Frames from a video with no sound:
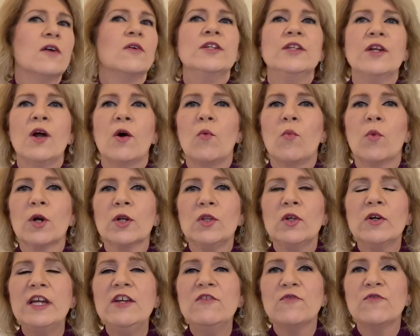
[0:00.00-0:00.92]
you know, we're
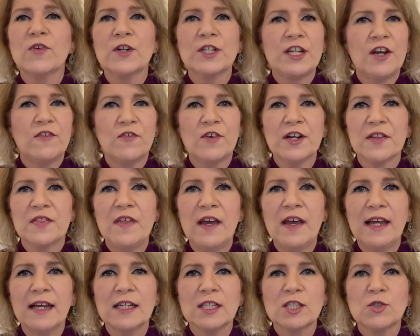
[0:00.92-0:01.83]
looking for different
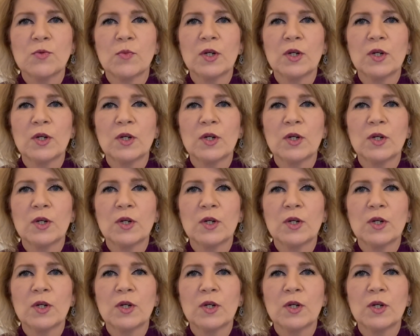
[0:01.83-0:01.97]
things.